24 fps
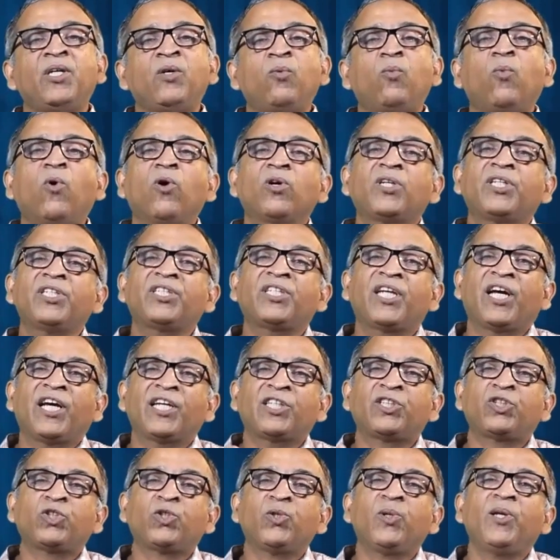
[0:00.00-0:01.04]
What it
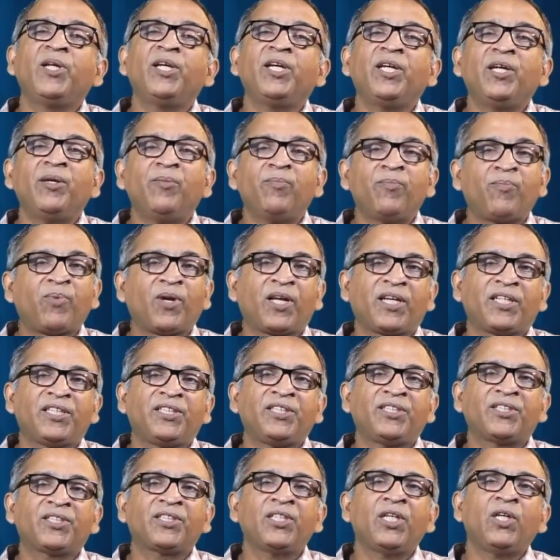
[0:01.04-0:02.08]
actually
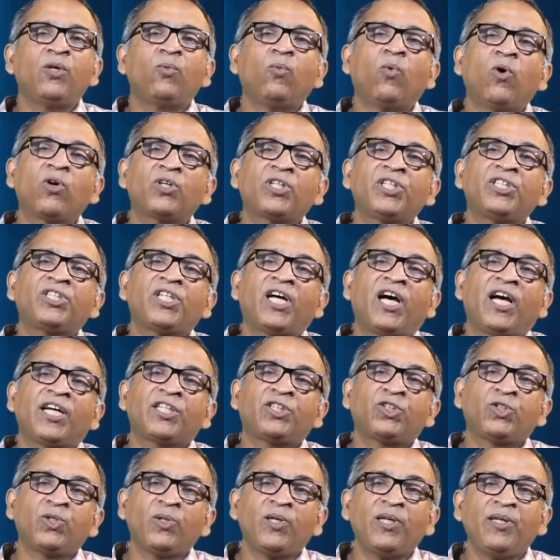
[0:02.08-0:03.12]
implies, what it
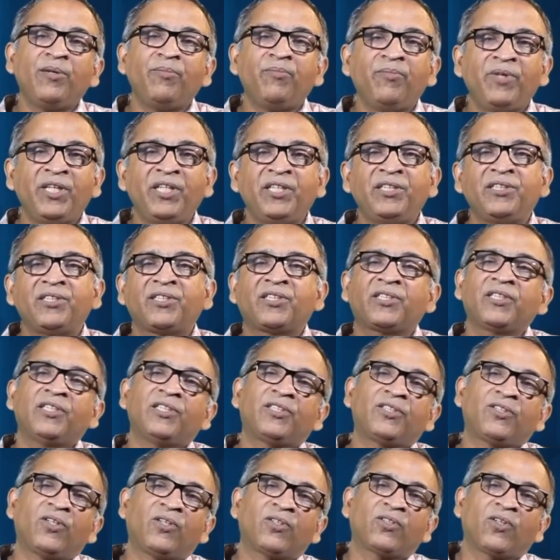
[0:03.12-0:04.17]
actually means
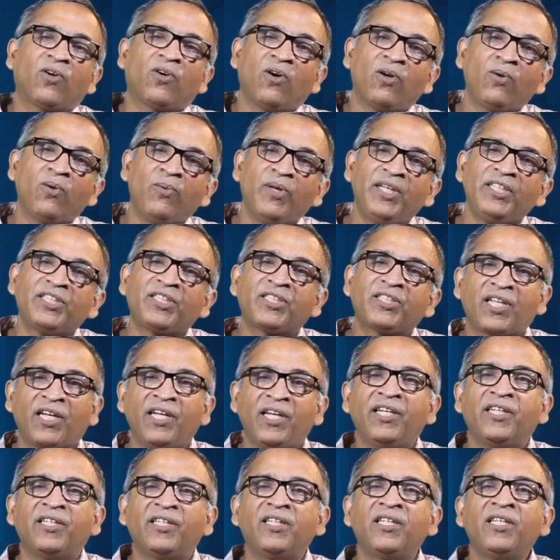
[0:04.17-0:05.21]
is not always
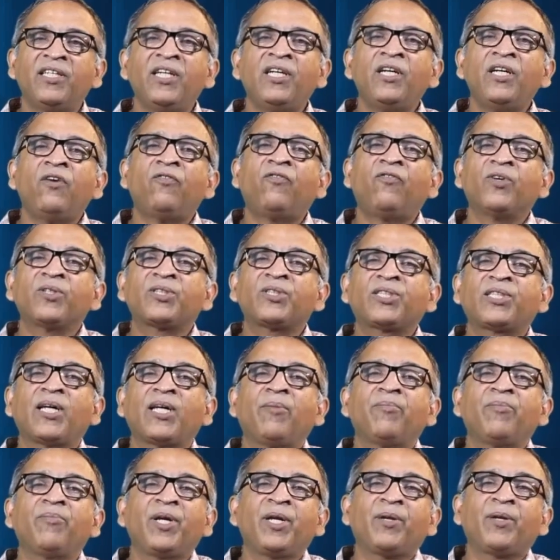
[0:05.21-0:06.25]
clear. For
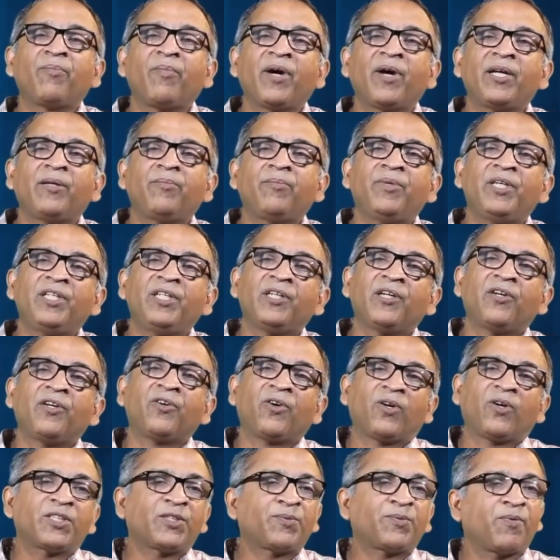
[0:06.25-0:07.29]
some, it might be the
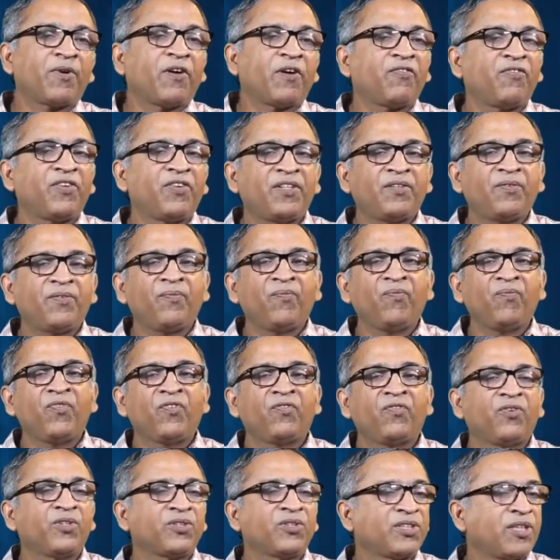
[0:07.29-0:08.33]
gross profit.
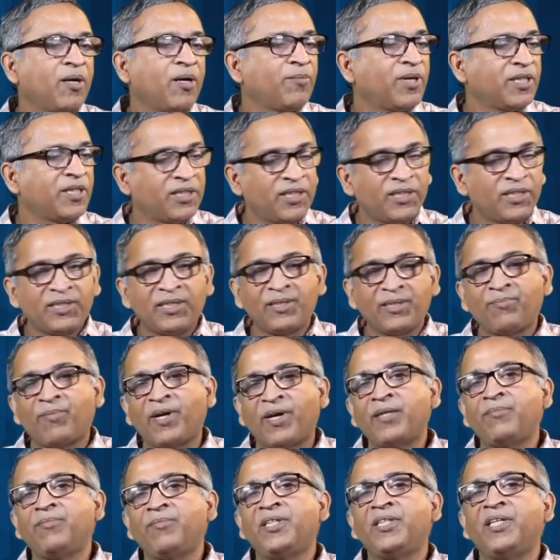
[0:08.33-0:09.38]
For some others, it
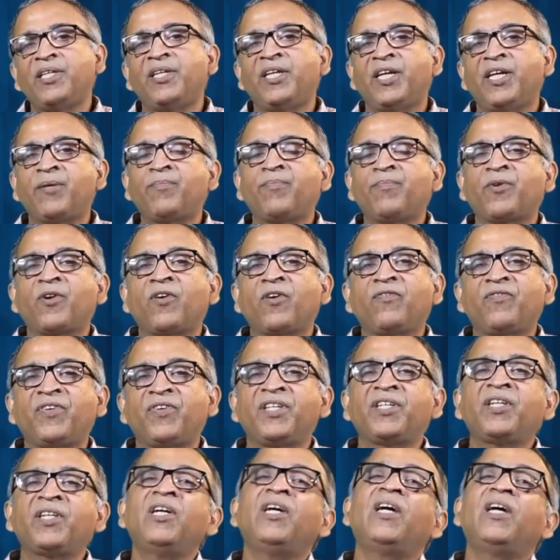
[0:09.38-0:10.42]
might be the net
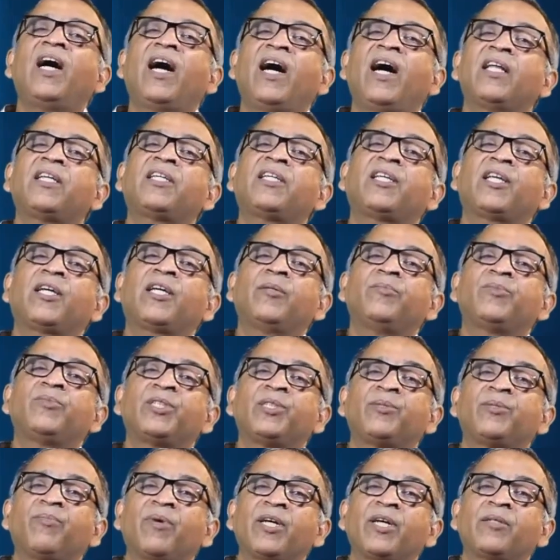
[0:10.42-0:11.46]
profit. At times,
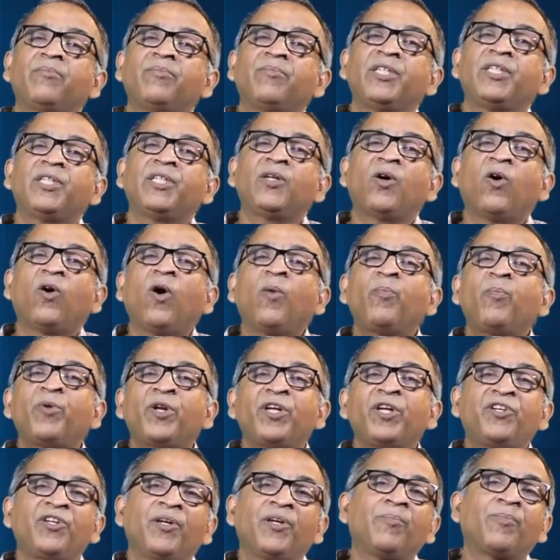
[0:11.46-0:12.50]
it might be the
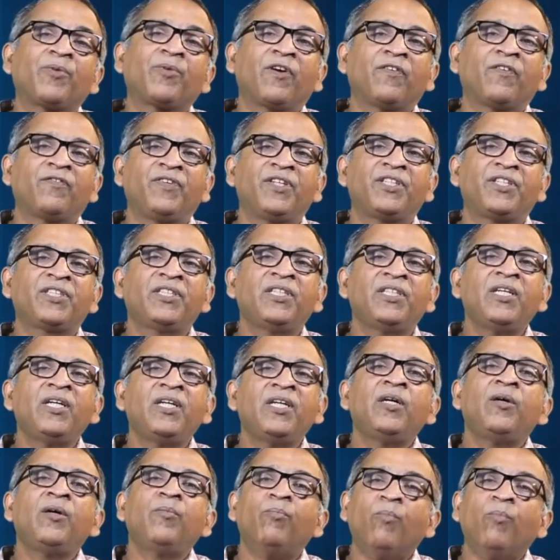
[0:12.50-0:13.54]
operating profit.
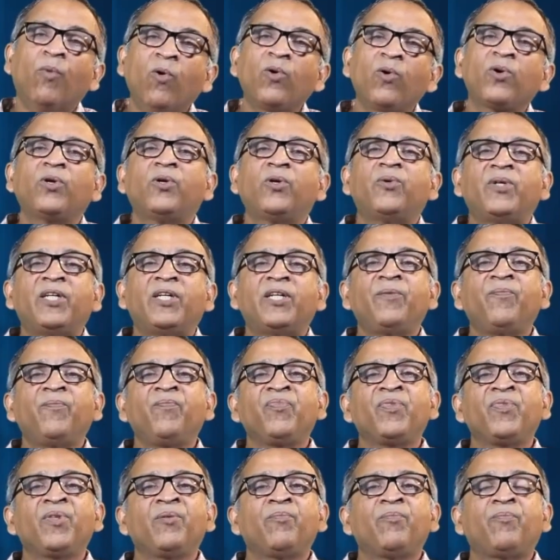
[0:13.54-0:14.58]
Moreover,
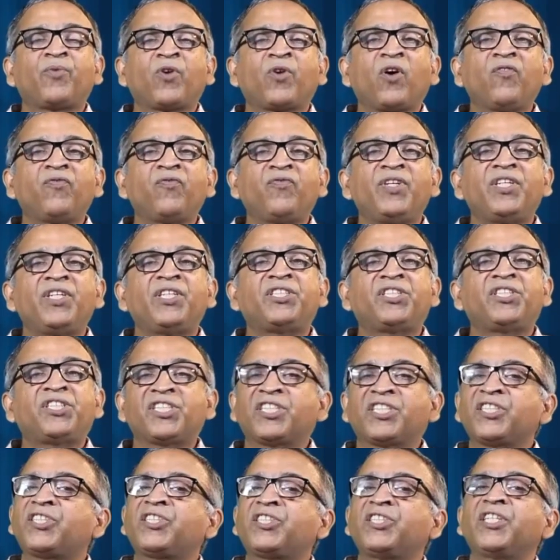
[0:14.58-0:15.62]
profit
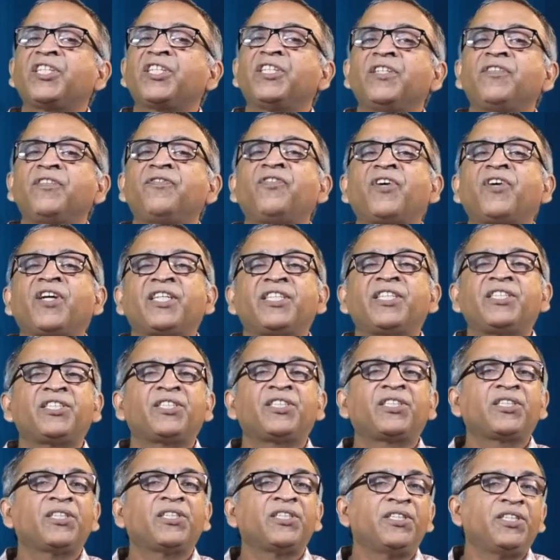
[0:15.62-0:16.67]
just
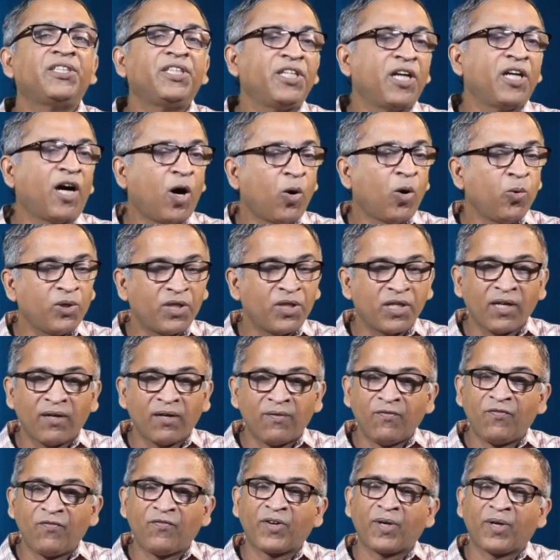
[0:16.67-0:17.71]
signifies the
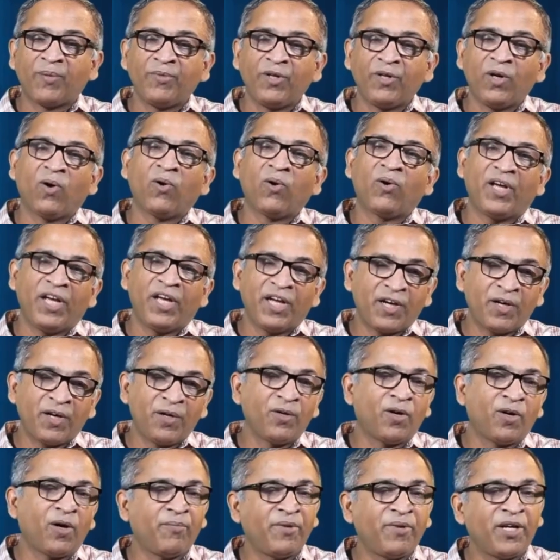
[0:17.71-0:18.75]
outcome from your
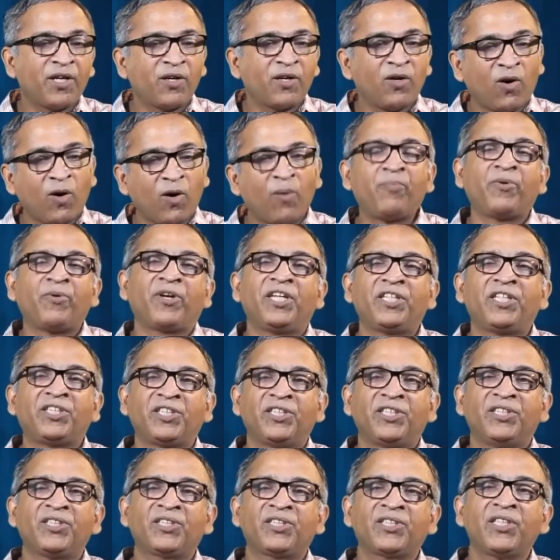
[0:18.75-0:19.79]
economic
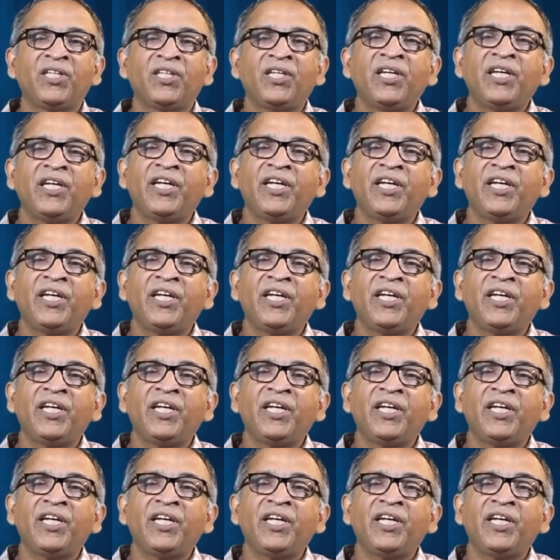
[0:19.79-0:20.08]
operations.